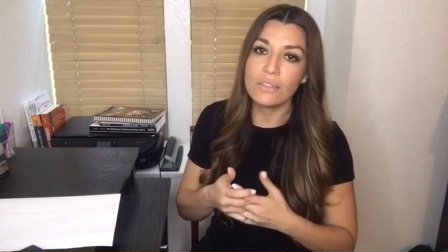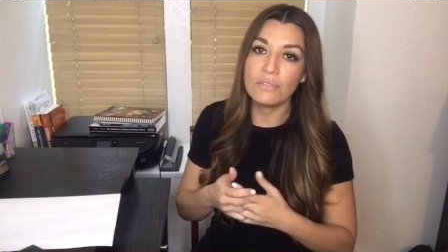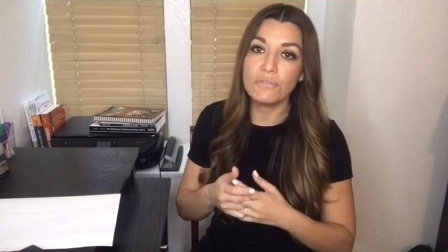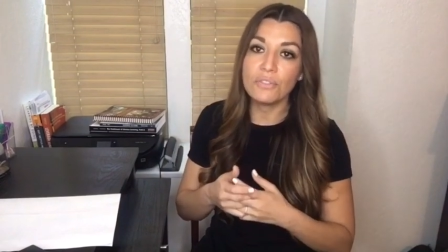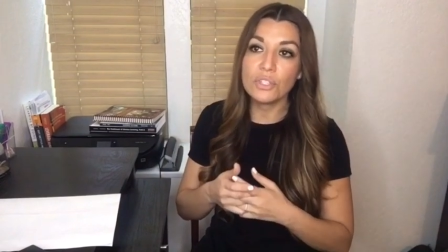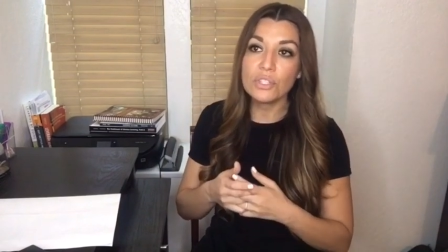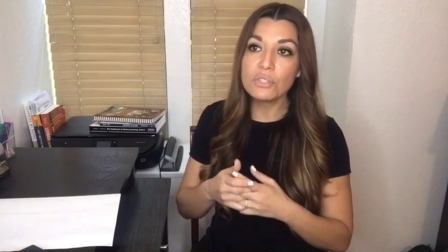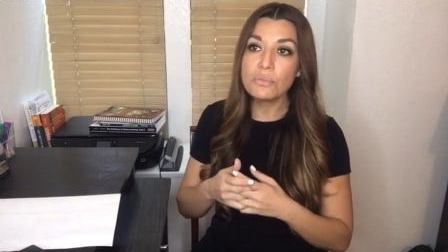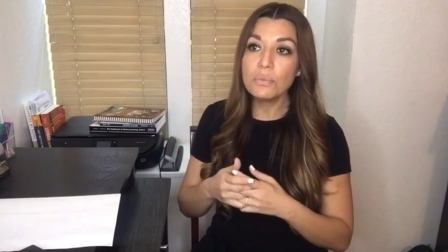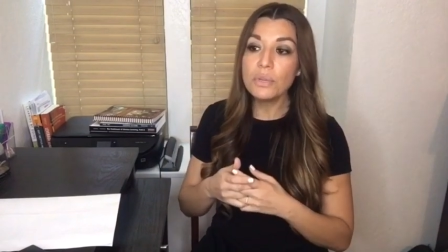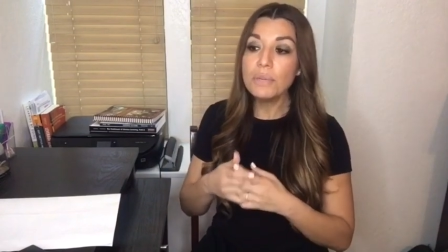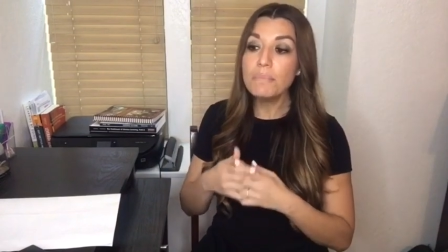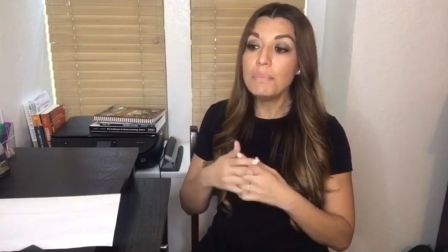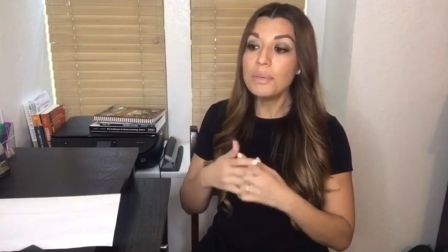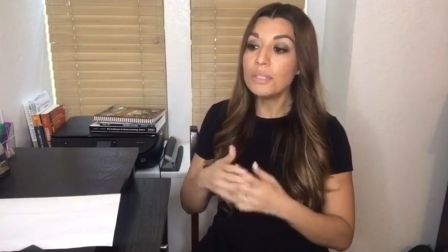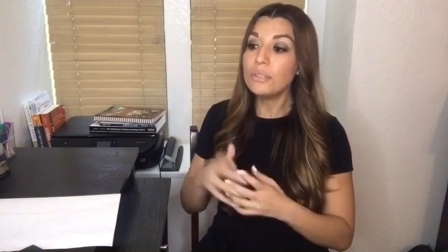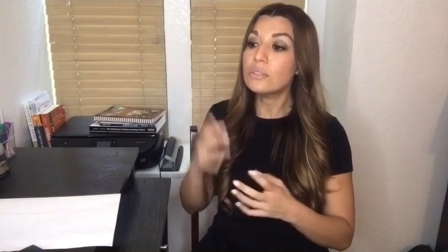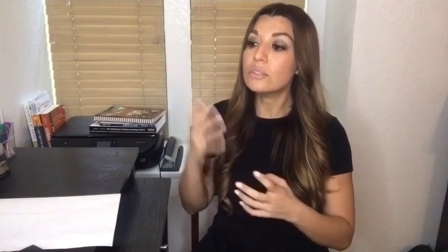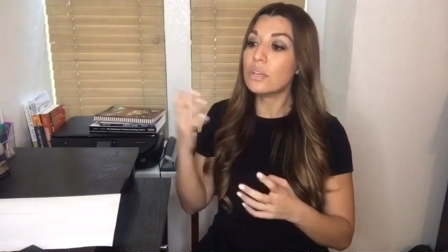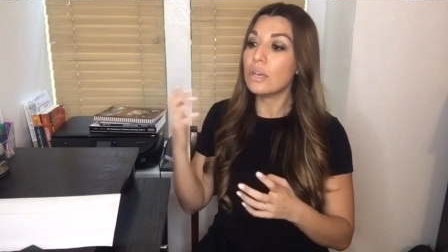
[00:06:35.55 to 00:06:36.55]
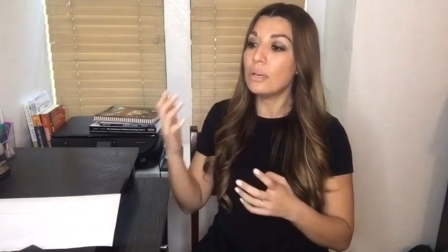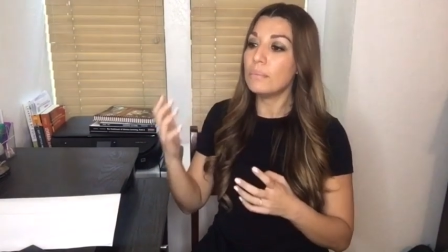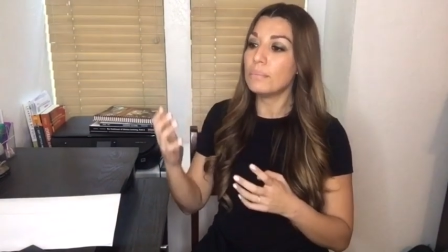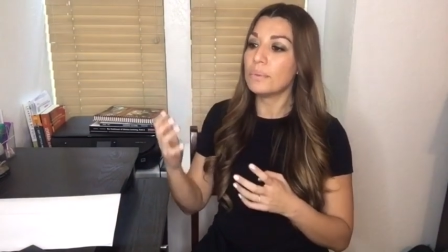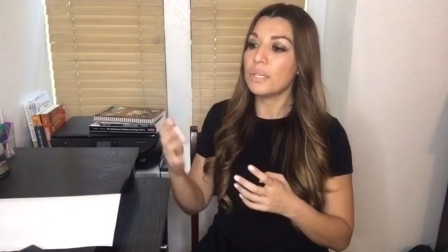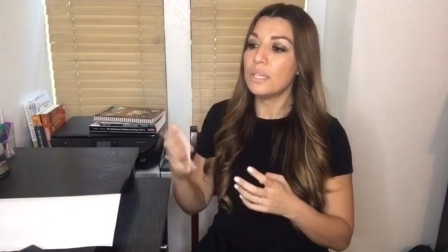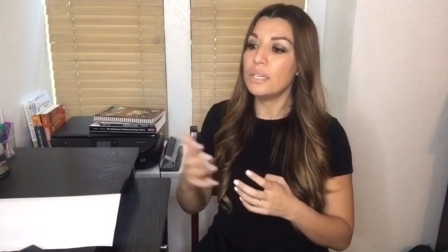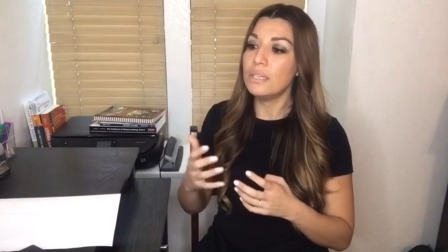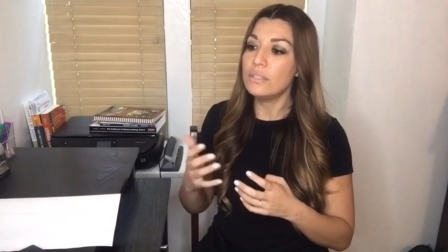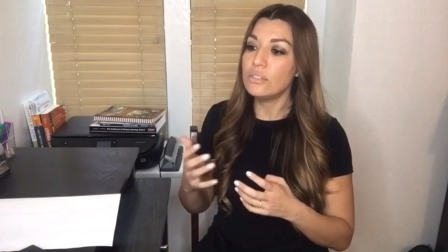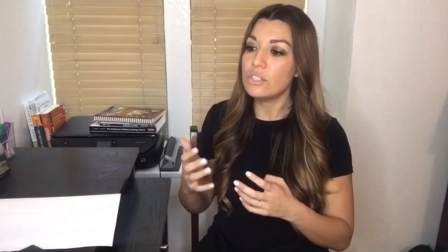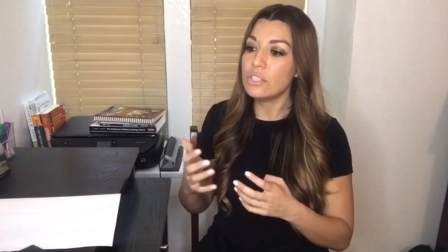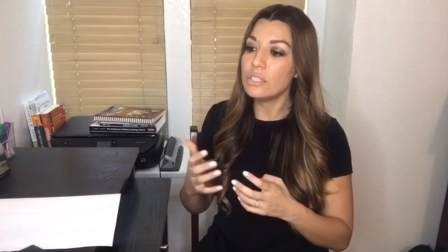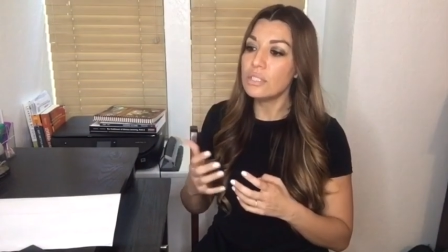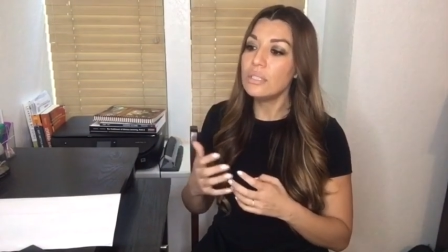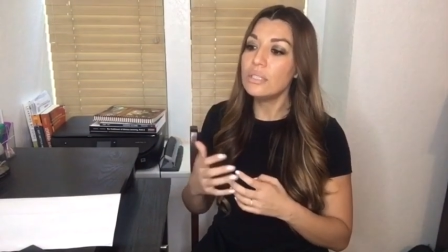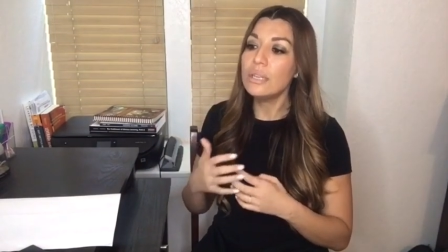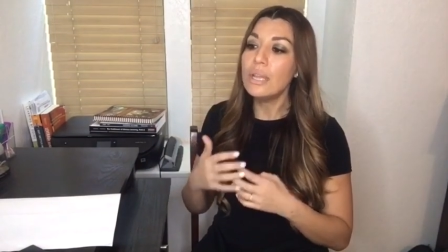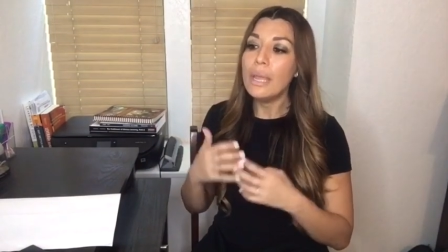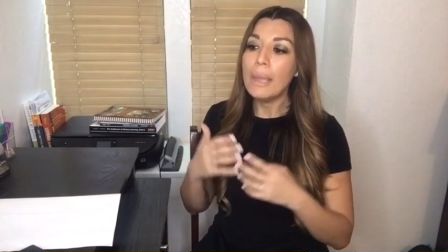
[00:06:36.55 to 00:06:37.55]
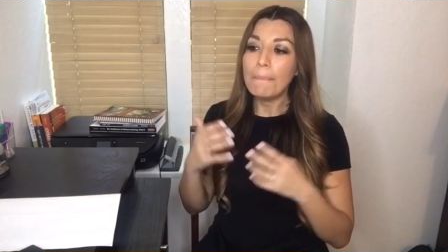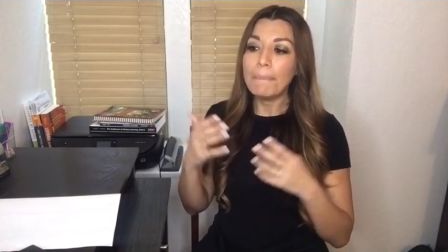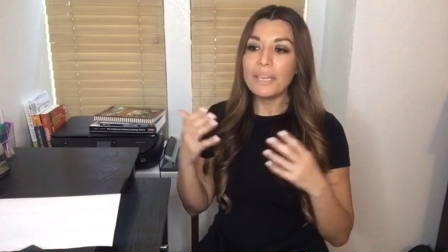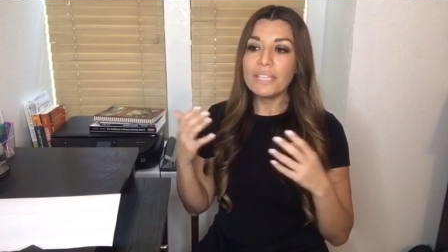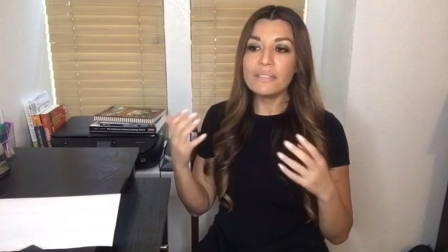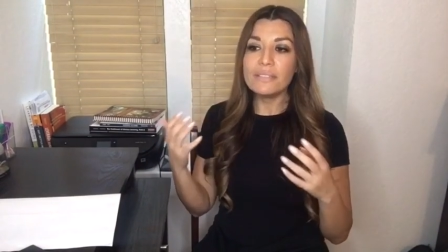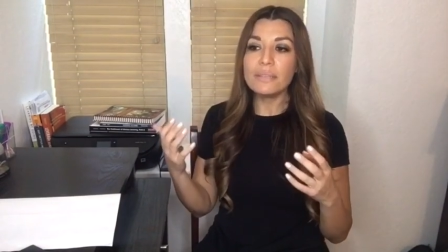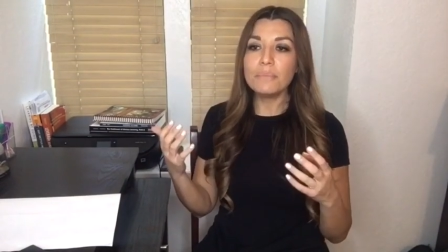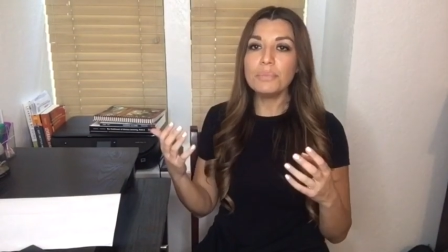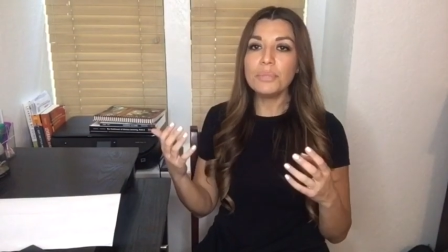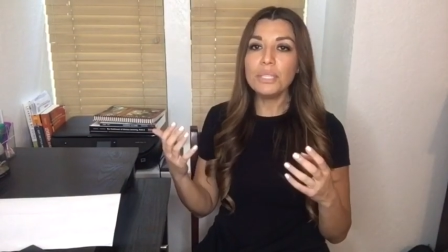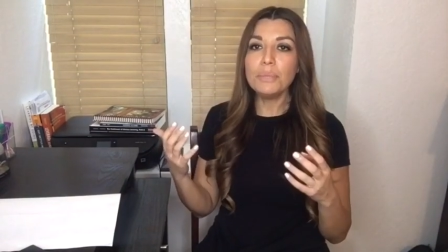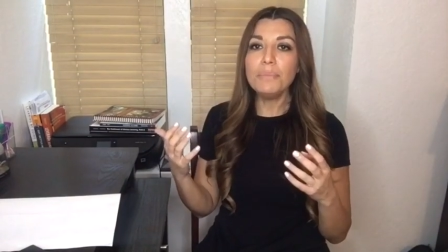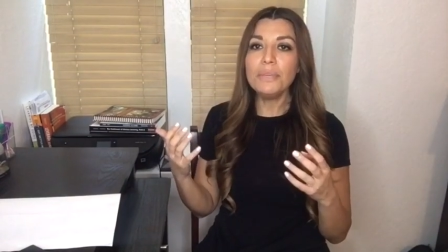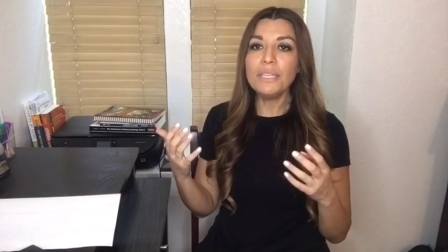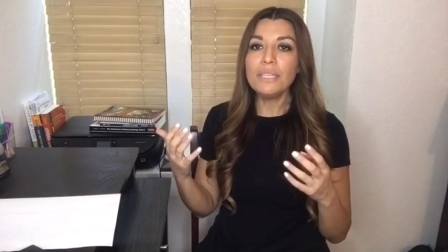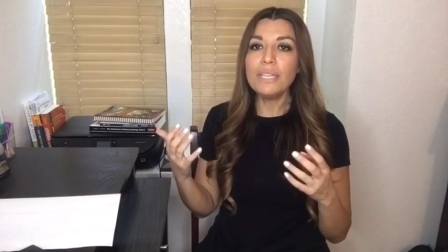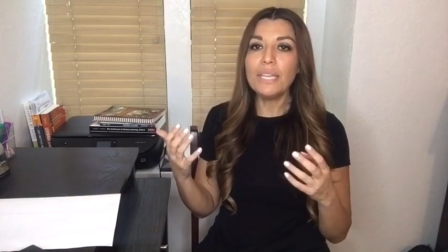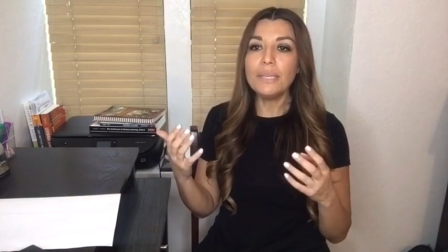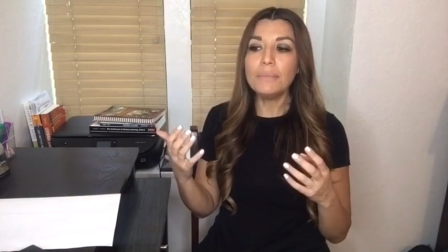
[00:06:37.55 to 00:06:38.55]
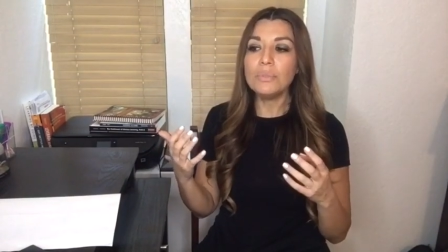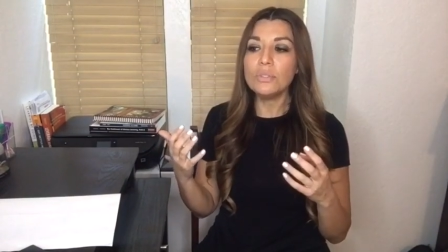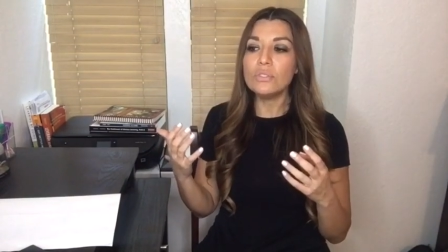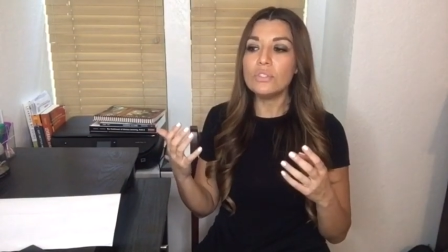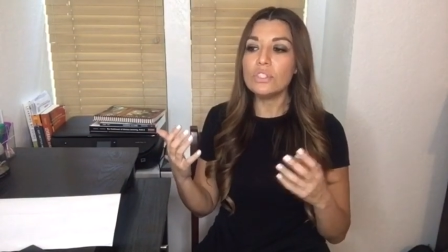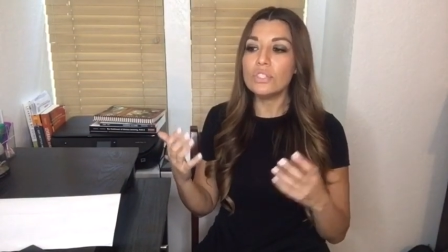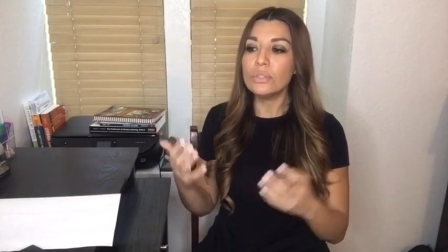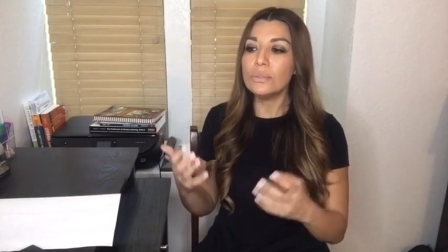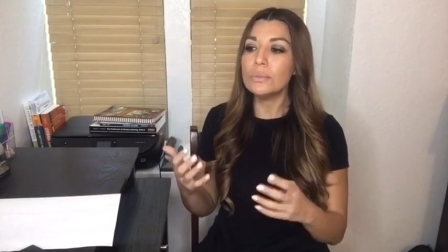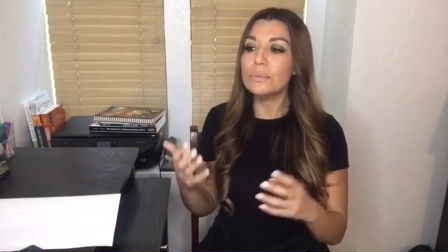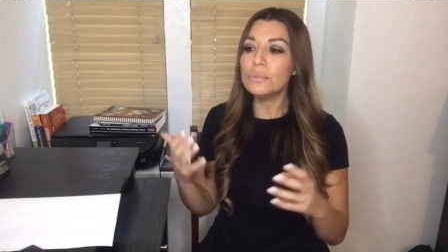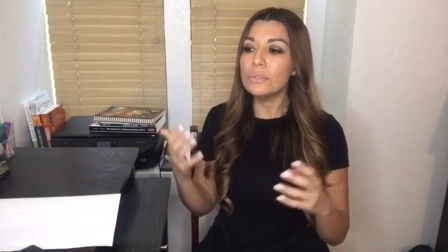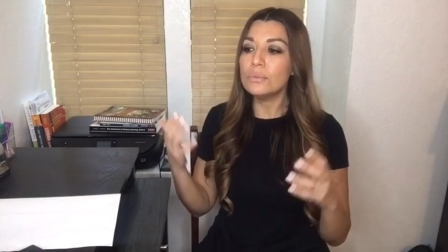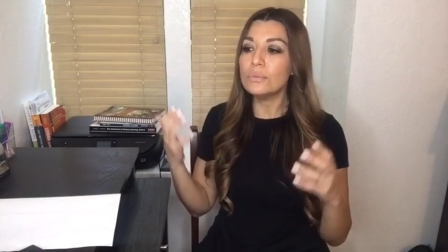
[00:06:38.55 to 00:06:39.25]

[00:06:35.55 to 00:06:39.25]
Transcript: First, we build comprehension by simply being able to